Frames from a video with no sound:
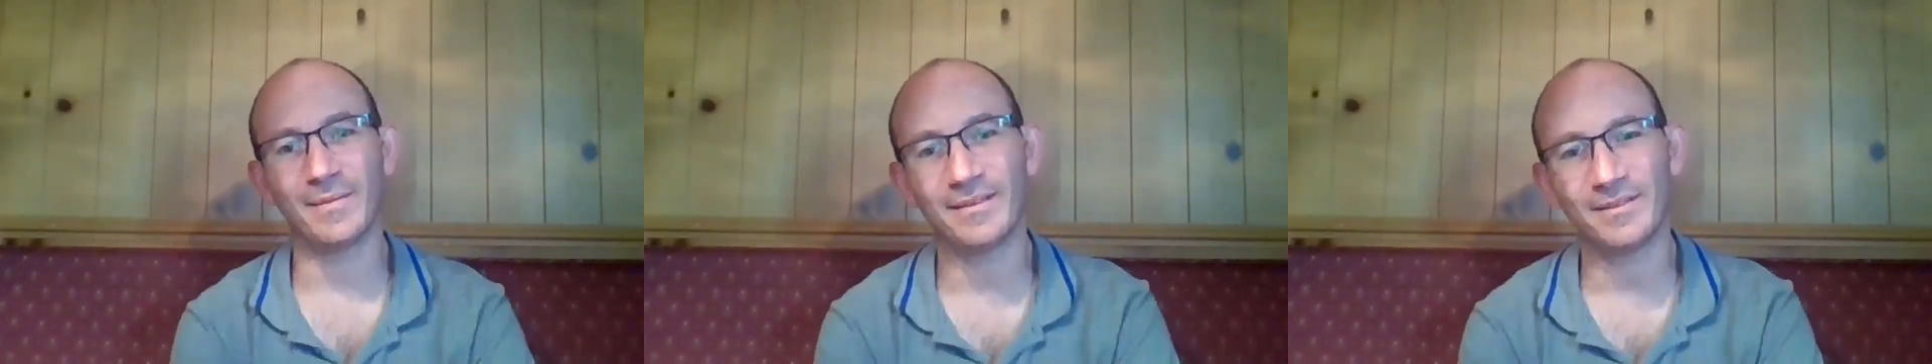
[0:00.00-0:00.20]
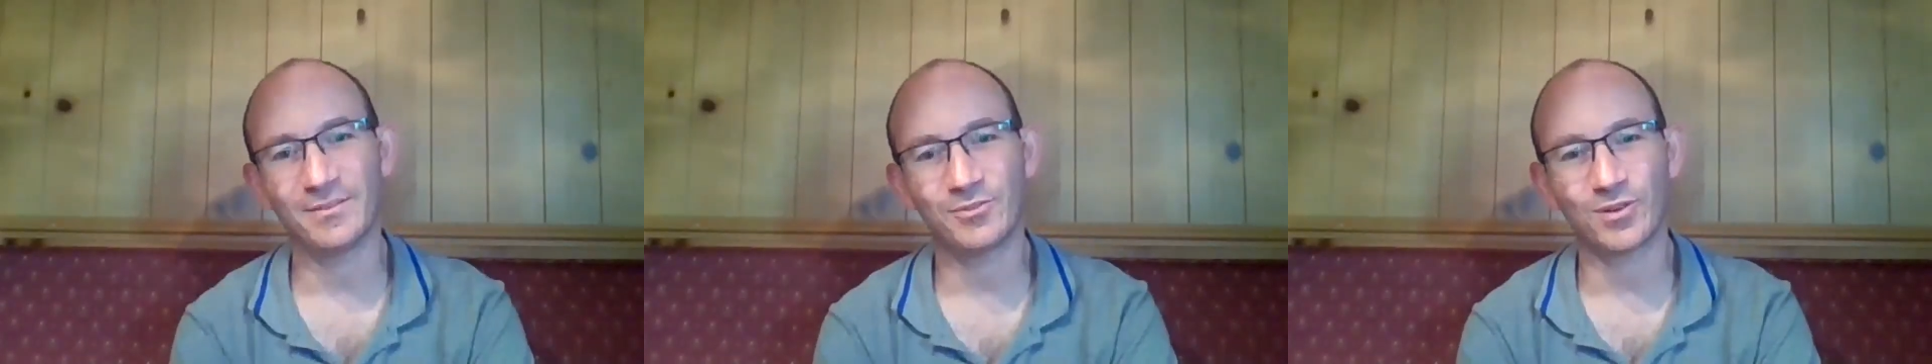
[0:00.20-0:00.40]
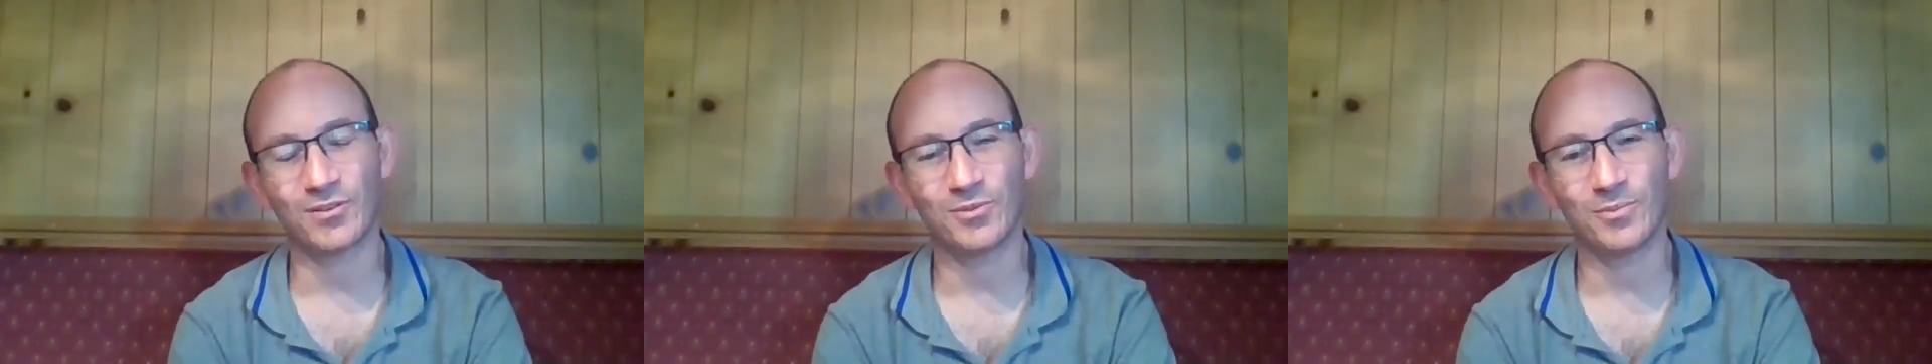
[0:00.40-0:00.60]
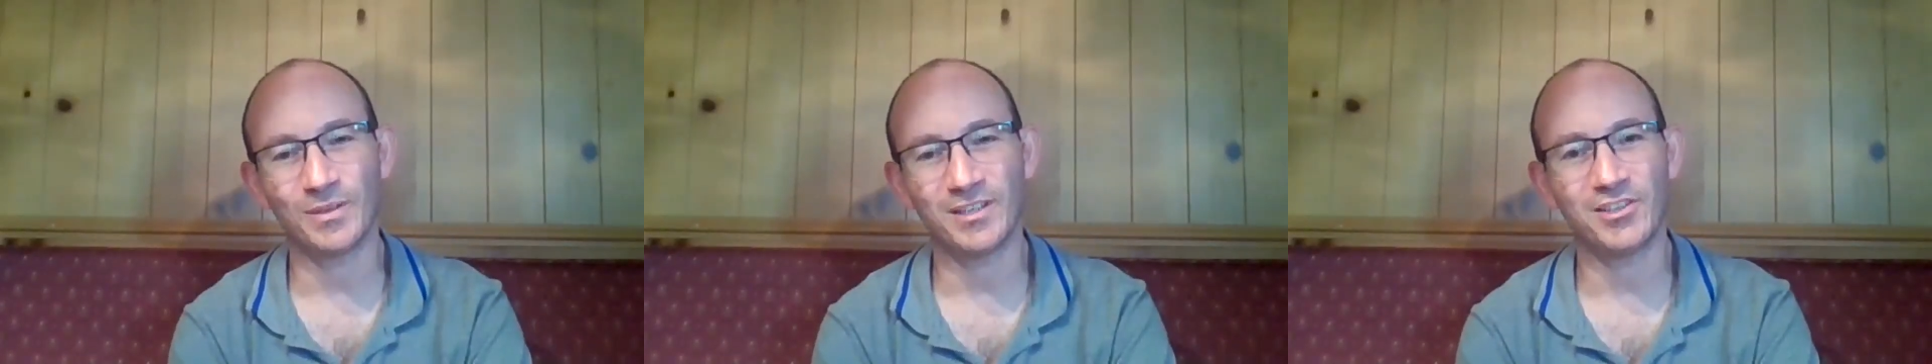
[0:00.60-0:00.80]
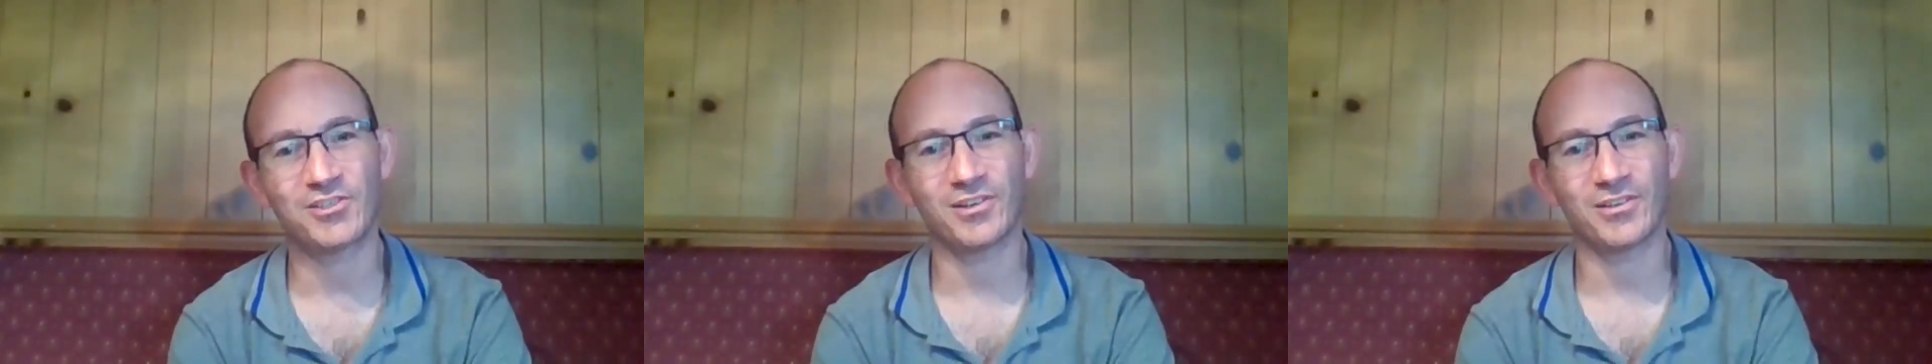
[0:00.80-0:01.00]
and try to
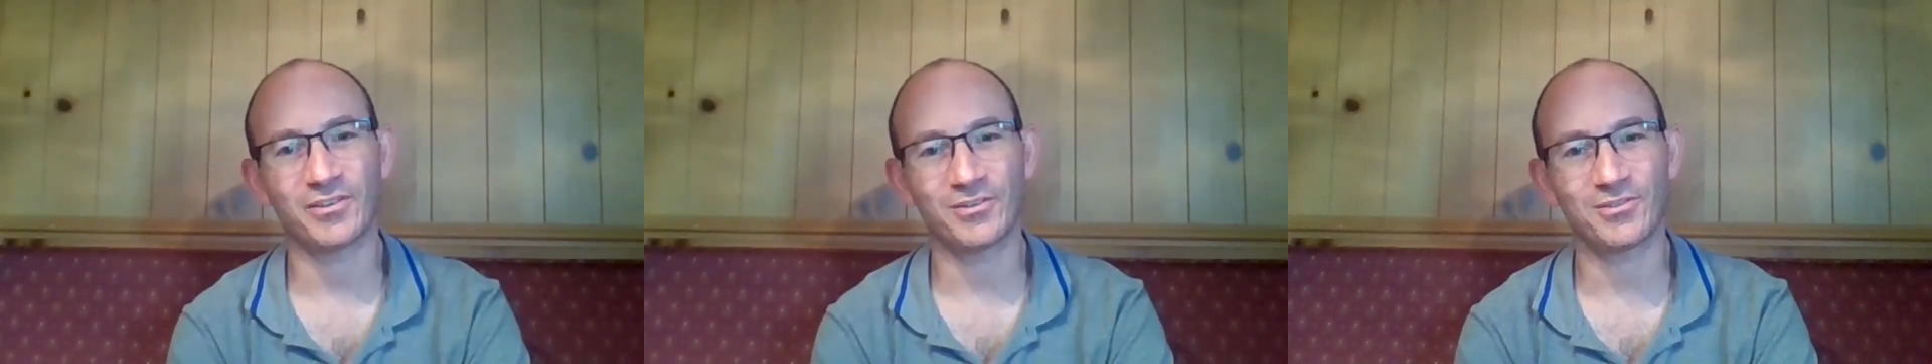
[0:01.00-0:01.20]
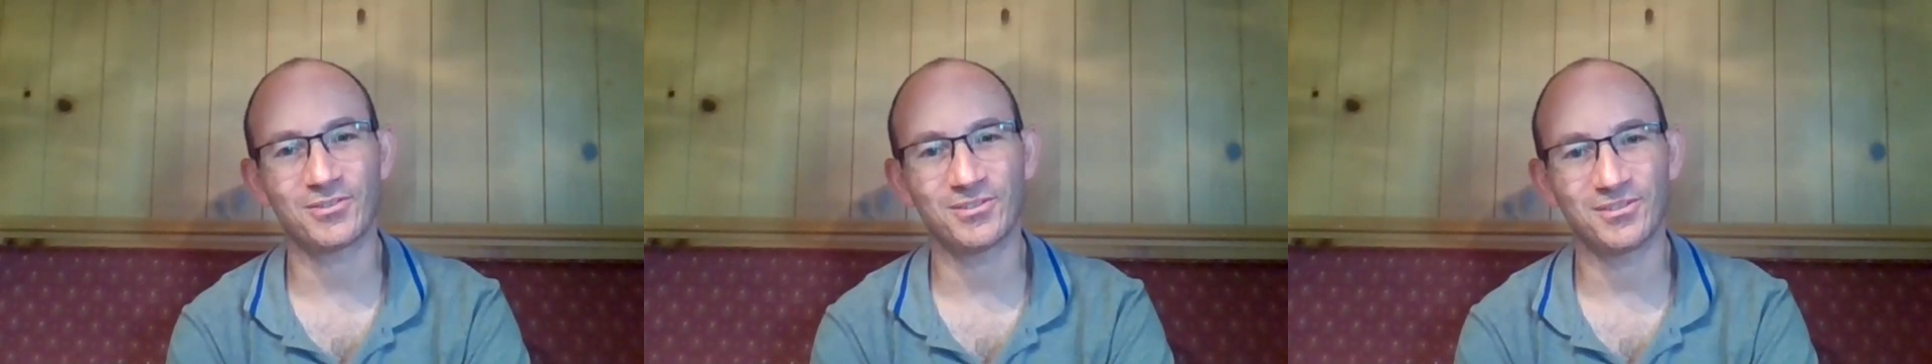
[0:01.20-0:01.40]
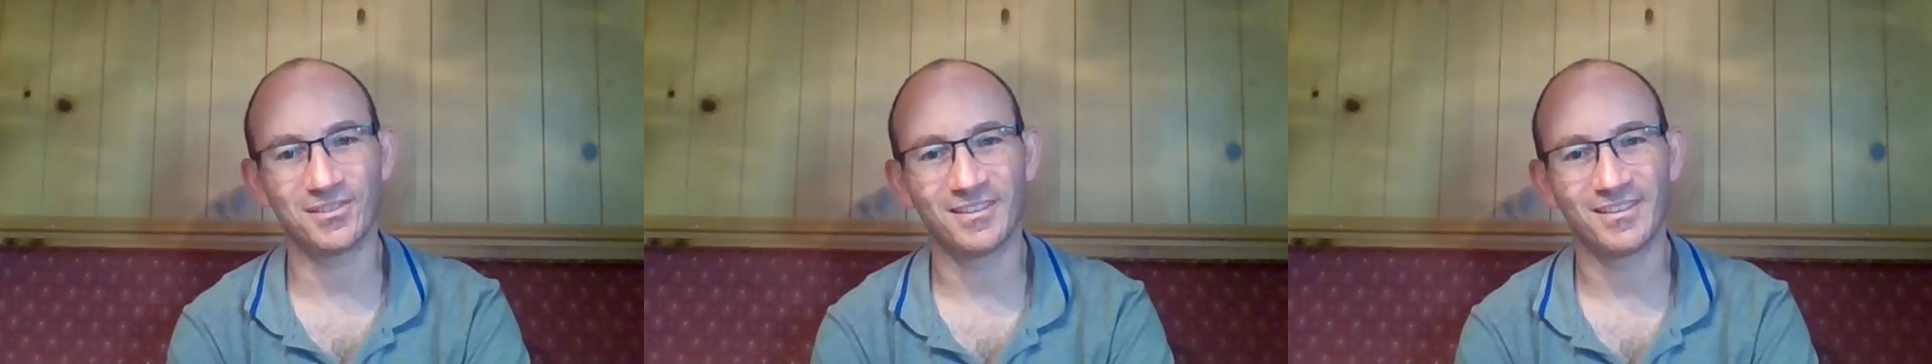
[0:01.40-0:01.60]
beat each other too.